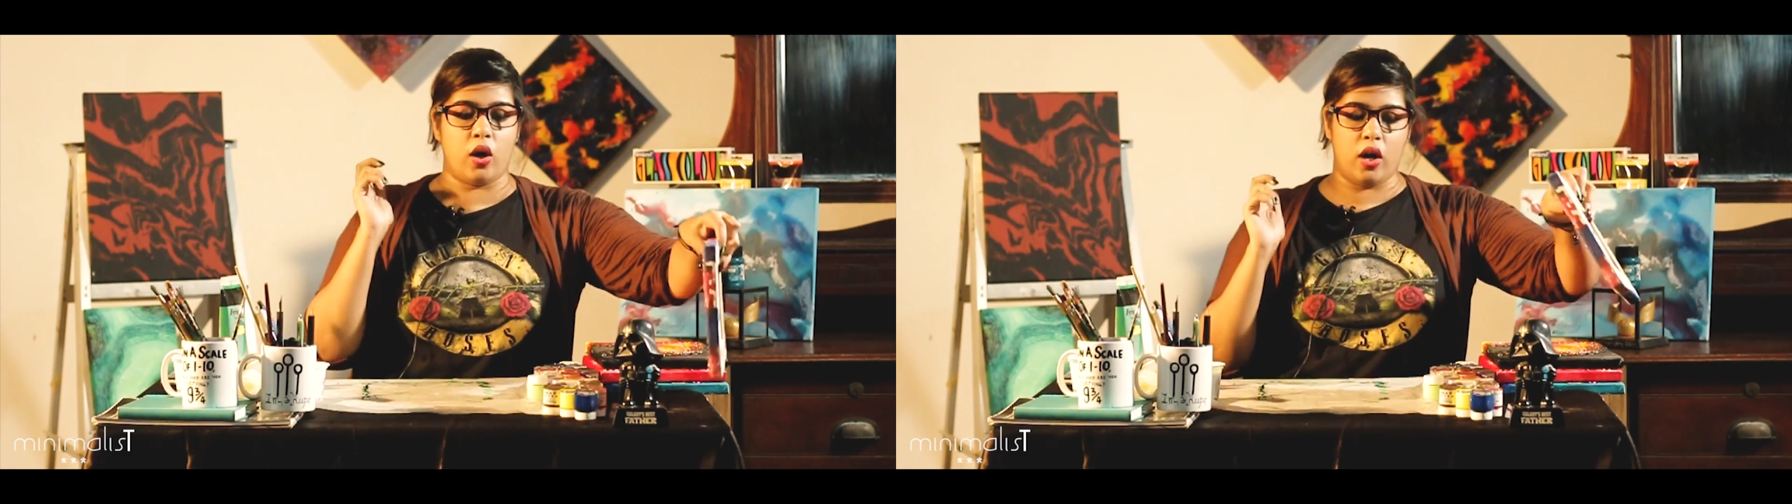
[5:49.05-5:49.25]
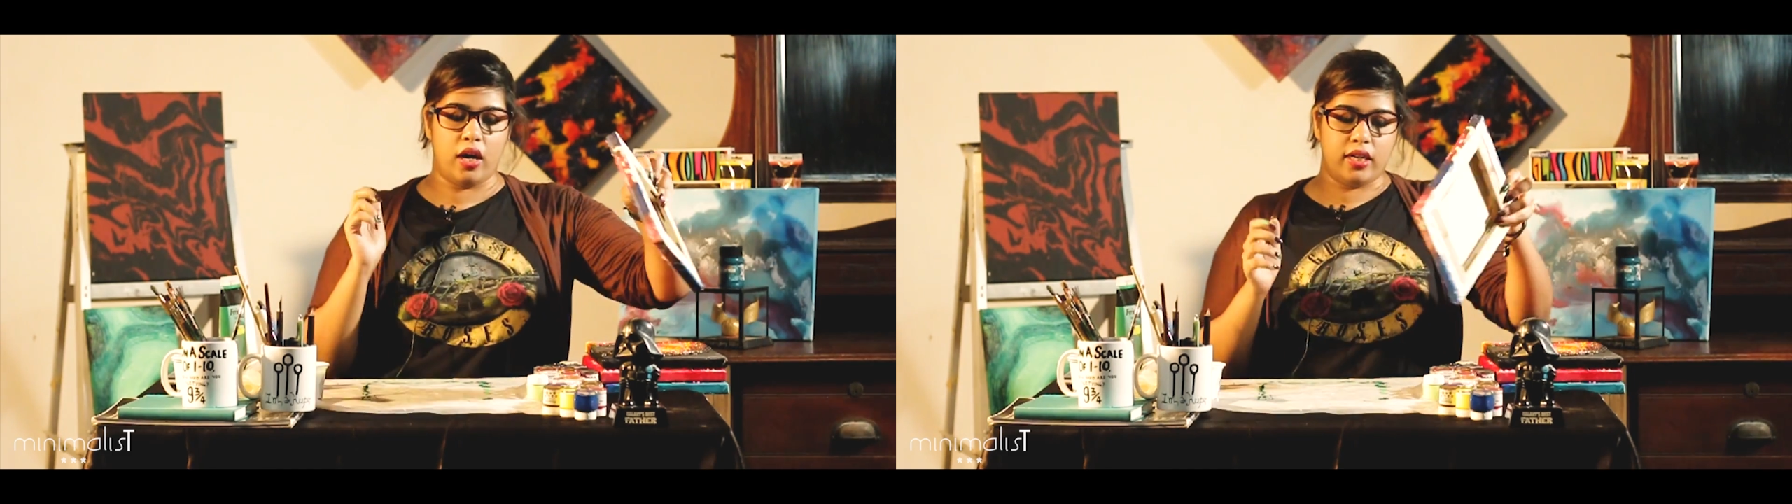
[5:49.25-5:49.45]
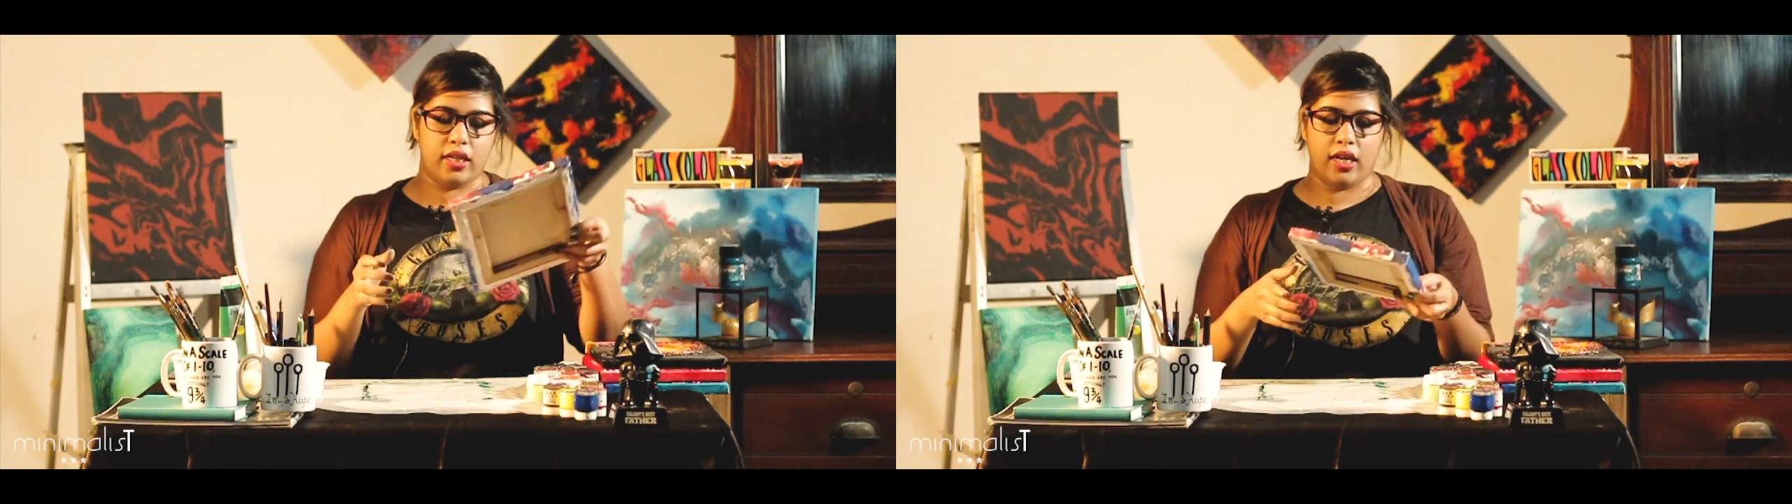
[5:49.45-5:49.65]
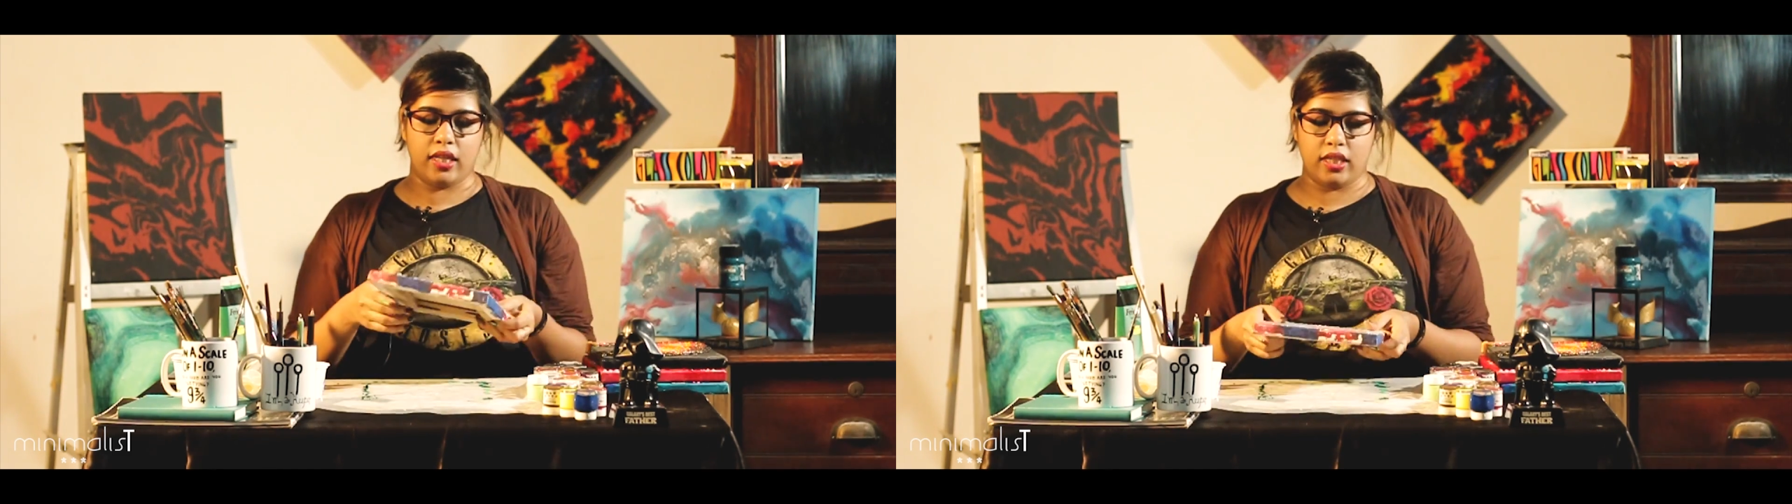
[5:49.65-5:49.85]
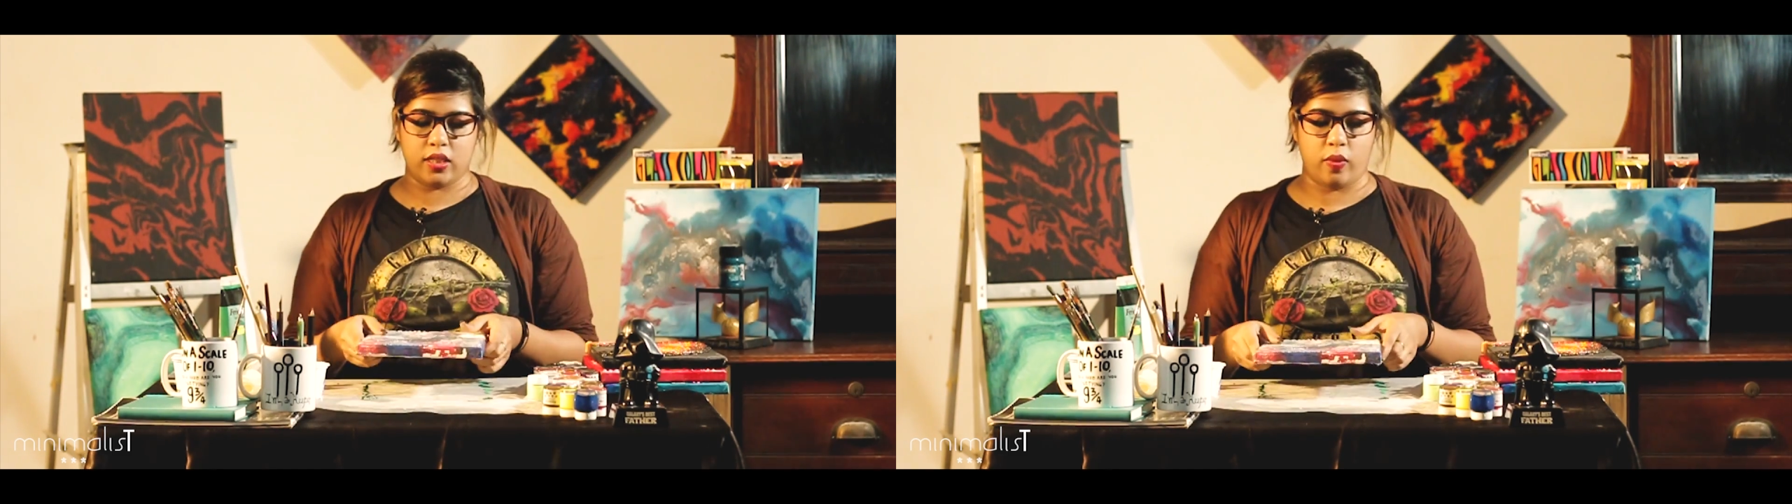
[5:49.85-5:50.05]
on
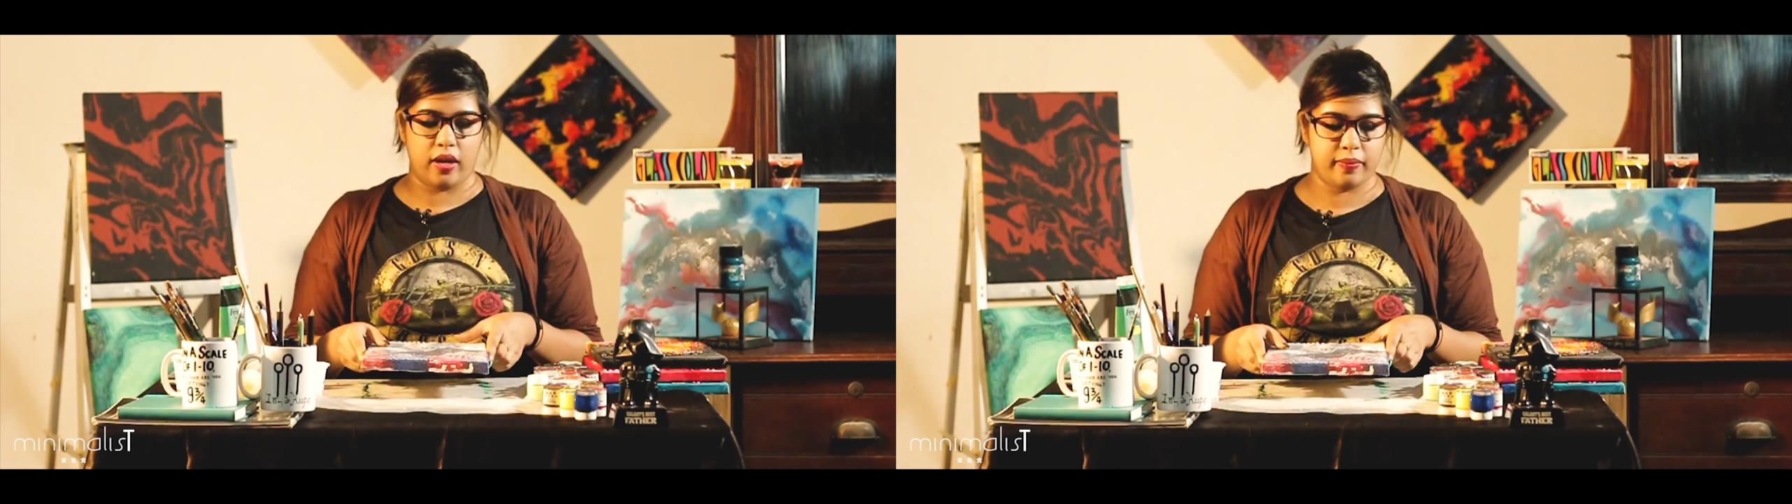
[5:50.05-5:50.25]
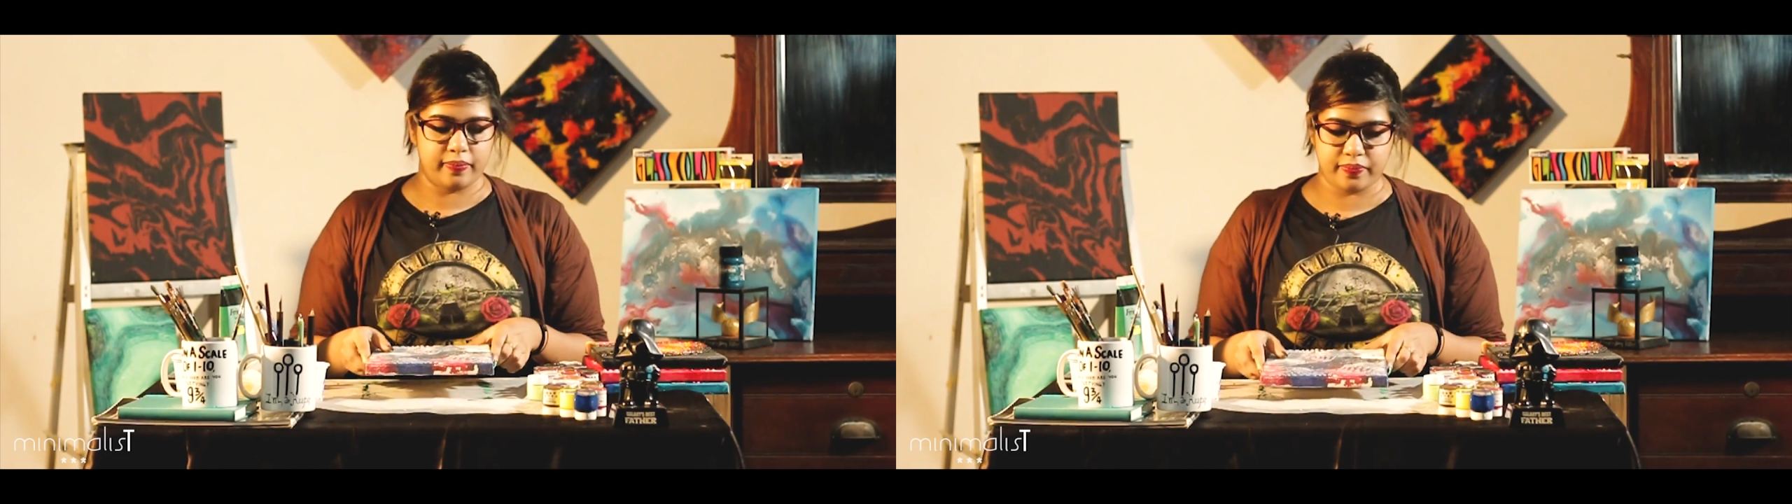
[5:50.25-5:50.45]
this one.